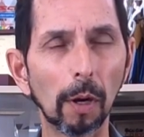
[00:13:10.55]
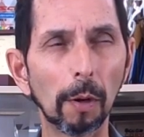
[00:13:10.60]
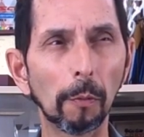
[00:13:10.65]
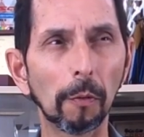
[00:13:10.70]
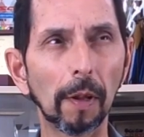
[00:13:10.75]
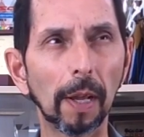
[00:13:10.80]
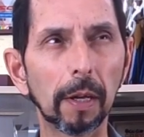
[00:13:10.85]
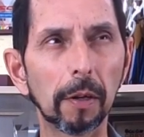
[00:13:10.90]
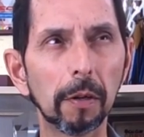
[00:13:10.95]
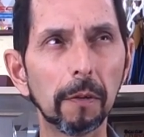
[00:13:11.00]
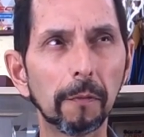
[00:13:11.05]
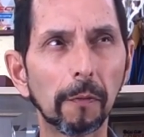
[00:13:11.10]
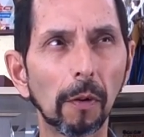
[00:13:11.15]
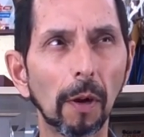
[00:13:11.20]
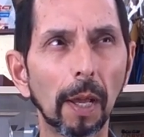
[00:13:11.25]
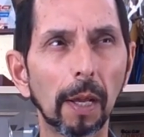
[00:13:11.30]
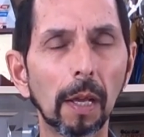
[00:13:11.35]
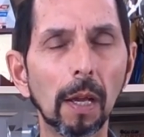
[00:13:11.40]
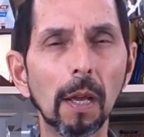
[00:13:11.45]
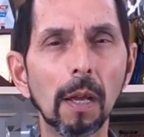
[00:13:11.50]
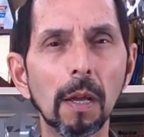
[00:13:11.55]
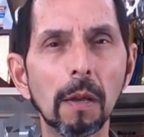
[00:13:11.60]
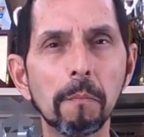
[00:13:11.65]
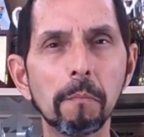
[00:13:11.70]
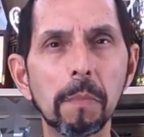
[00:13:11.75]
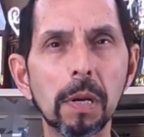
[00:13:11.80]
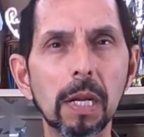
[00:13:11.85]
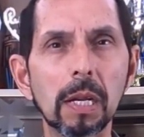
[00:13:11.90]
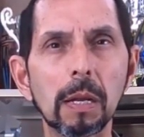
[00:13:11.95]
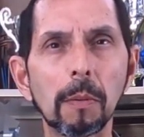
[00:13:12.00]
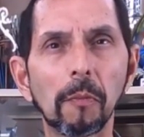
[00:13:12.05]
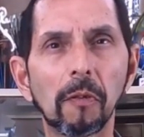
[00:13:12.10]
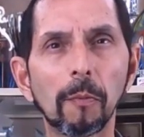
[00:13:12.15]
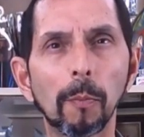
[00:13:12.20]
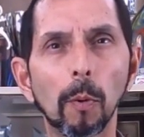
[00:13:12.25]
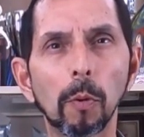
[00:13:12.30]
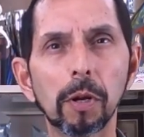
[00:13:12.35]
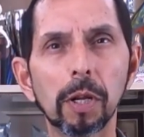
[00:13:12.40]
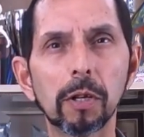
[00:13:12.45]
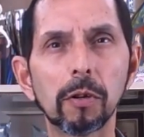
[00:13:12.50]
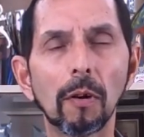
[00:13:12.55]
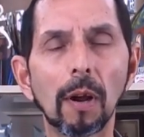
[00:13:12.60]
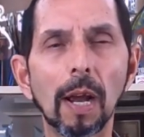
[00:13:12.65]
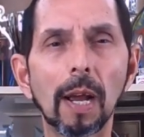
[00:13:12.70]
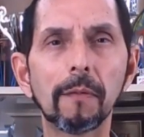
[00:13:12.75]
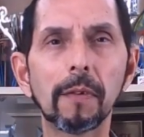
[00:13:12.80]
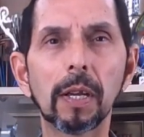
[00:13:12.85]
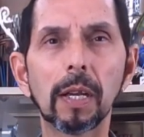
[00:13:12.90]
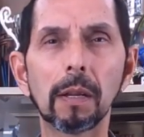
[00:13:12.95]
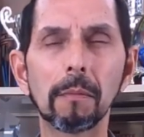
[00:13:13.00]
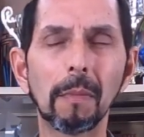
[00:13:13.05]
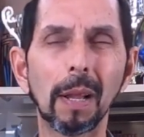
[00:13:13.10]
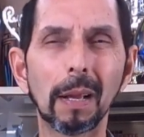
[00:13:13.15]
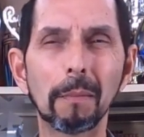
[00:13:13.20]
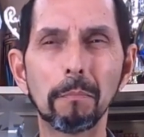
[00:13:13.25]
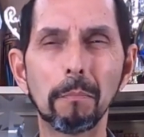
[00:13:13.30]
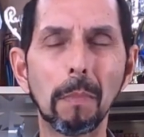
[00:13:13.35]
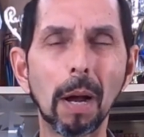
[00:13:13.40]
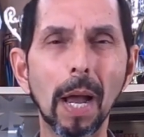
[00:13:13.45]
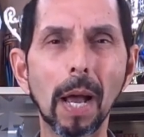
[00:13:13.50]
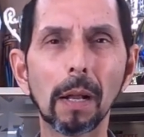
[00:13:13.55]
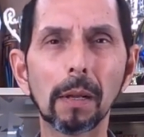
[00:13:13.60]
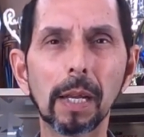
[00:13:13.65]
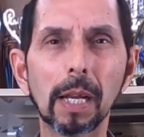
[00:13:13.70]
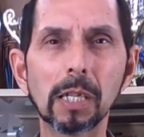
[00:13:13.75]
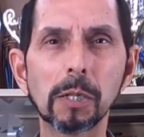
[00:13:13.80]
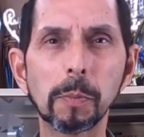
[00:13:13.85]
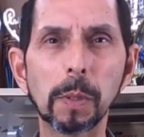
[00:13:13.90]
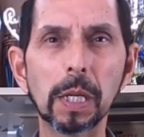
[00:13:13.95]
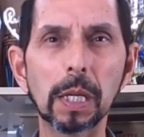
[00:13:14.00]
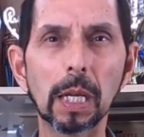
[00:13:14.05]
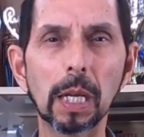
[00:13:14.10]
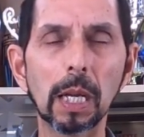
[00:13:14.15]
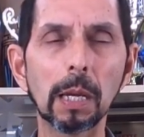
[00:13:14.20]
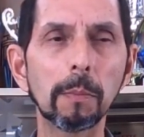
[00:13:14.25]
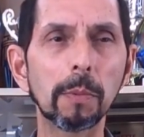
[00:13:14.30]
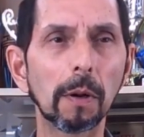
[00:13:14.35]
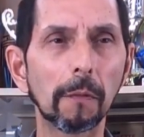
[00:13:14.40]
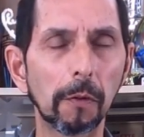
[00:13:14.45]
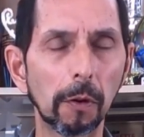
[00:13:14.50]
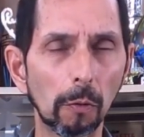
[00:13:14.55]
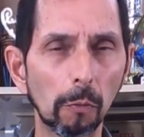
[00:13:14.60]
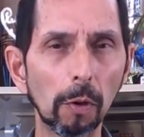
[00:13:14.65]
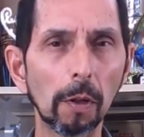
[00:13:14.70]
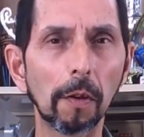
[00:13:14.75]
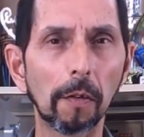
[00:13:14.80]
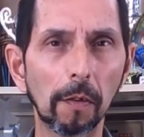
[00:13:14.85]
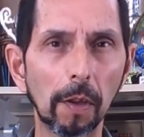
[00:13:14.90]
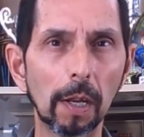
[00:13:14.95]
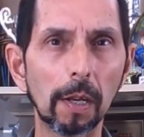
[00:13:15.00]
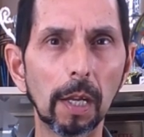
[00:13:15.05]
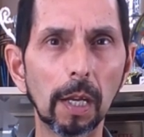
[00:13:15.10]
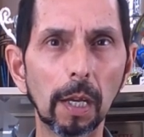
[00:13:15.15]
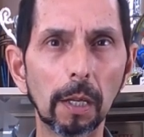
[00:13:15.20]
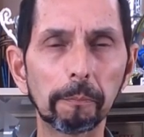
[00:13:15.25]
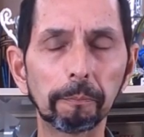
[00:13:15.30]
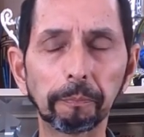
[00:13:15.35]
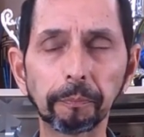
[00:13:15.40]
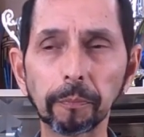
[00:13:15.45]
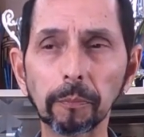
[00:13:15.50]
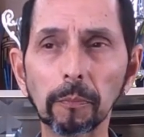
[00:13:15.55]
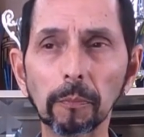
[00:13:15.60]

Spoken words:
It was good for medium sporty driving and mild HPD, but if you're really sending it